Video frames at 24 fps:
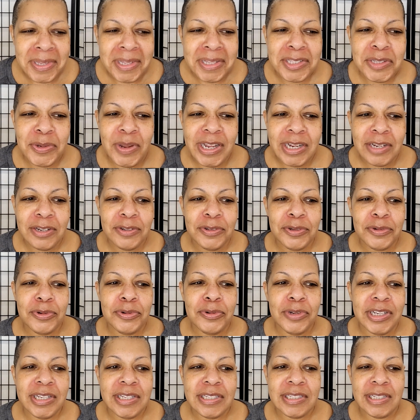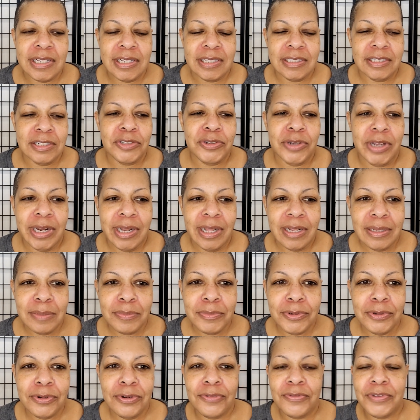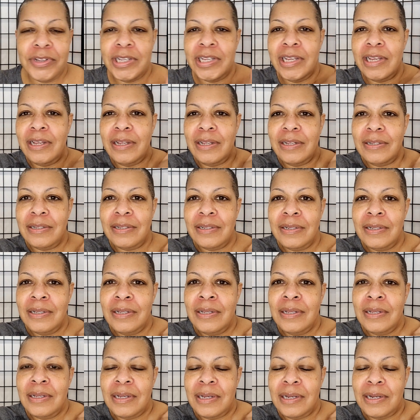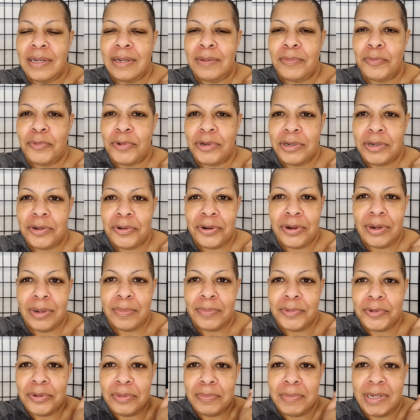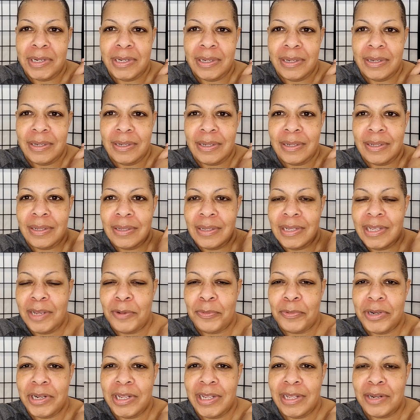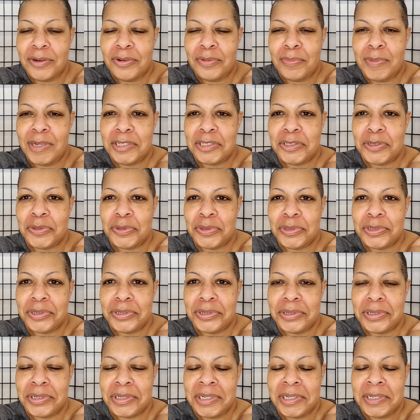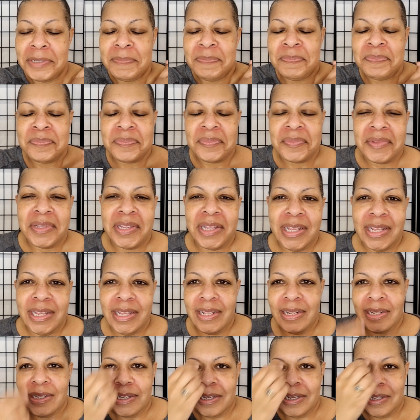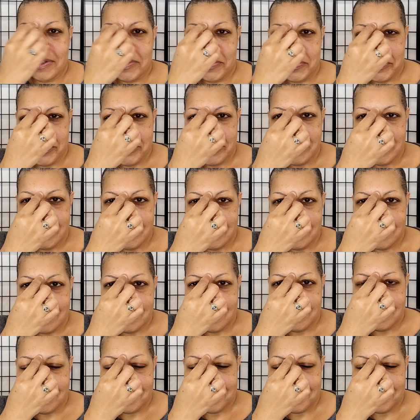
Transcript: so I knew, and he said, just try not to move. And he had um, one arm on my, he had one hand on my shoulder, and the other one.